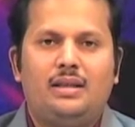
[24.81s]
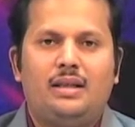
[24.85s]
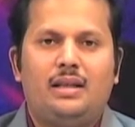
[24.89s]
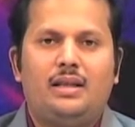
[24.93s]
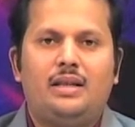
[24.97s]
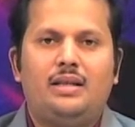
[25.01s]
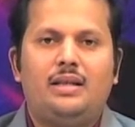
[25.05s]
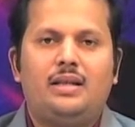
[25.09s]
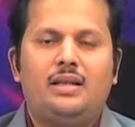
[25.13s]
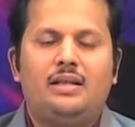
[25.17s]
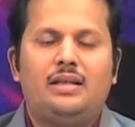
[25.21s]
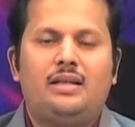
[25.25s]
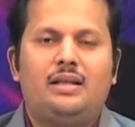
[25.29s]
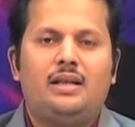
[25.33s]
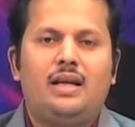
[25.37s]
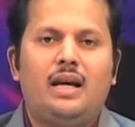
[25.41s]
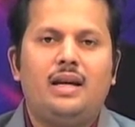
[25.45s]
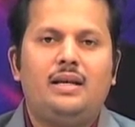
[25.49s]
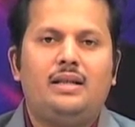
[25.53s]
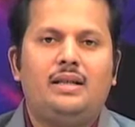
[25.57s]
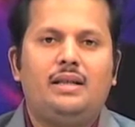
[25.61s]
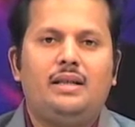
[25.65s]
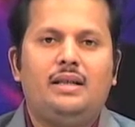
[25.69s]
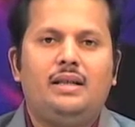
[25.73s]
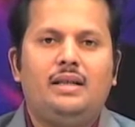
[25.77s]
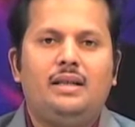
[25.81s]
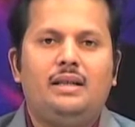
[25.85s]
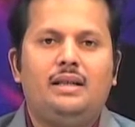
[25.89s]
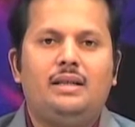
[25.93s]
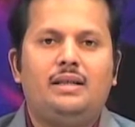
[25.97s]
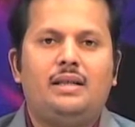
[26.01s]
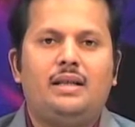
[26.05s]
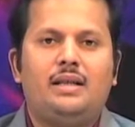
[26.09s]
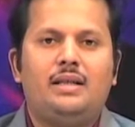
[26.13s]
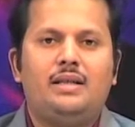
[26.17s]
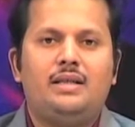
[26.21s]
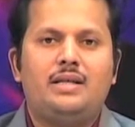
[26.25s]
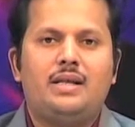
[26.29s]
that intentionality
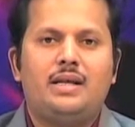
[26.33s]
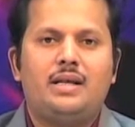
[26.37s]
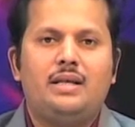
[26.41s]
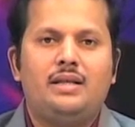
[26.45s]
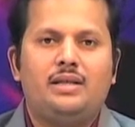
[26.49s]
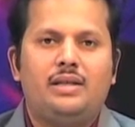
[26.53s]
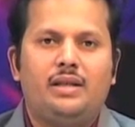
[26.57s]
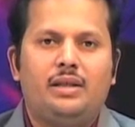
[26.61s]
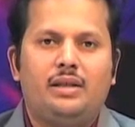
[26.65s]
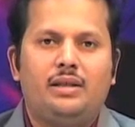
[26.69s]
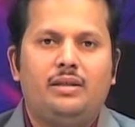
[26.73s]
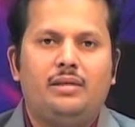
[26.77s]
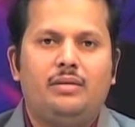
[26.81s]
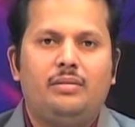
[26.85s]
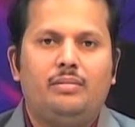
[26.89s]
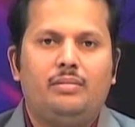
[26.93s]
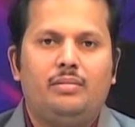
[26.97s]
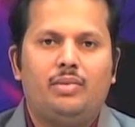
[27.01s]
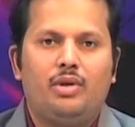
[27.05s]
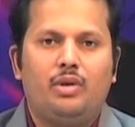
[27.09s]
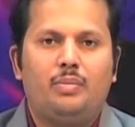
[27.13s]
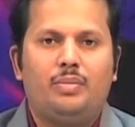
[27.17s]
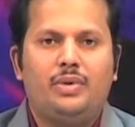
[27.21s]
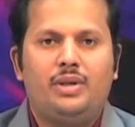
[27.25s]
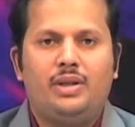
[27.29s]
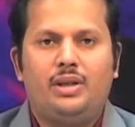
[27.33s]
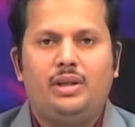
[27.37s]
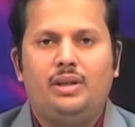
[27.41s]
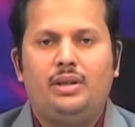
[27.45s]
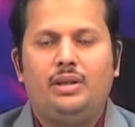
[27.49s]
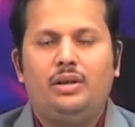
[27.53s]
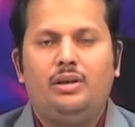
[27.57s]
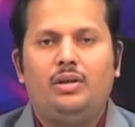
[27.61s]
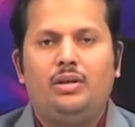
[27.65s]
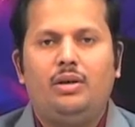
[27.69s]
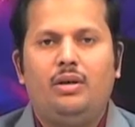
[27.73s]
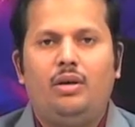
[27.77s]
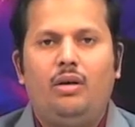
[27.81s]
is an intrinsic
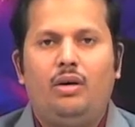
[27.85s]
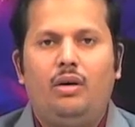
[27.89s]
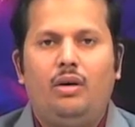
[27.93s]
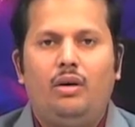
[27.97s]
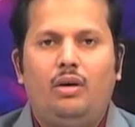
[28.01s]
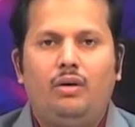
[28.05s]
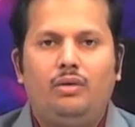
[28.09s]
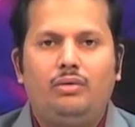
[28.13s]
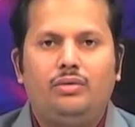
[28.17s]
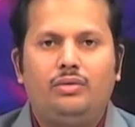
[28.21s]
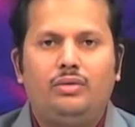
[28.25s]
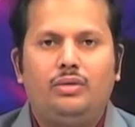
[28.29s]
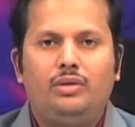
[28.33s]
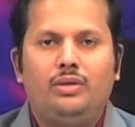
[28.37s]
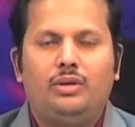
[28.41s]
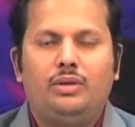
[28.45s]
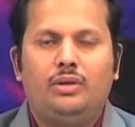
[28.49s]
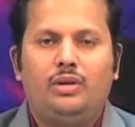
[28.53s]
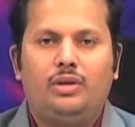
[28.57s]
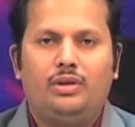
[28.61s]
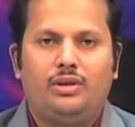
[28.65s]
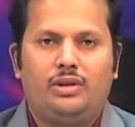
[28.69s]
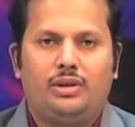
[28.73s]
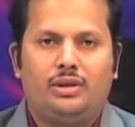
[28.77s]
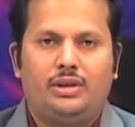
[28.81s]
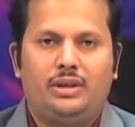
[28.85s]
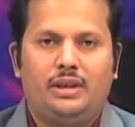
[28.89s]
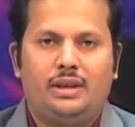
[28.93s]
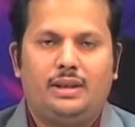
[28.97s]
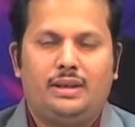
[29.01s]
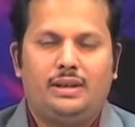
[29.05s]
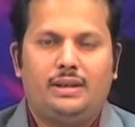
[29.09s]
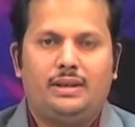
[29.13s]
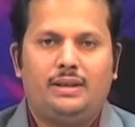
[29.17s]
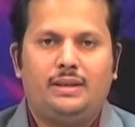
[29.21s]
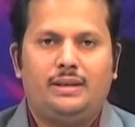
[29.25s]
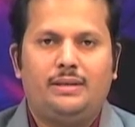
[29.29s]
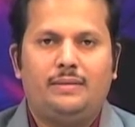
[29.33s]
property of
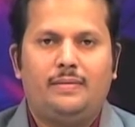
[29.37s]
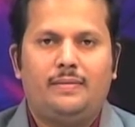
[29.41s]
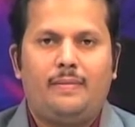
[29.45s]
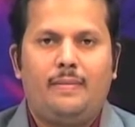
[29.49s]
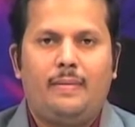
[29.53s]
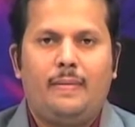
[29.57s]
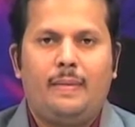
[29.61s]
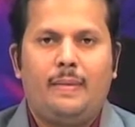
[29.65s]
consciousness.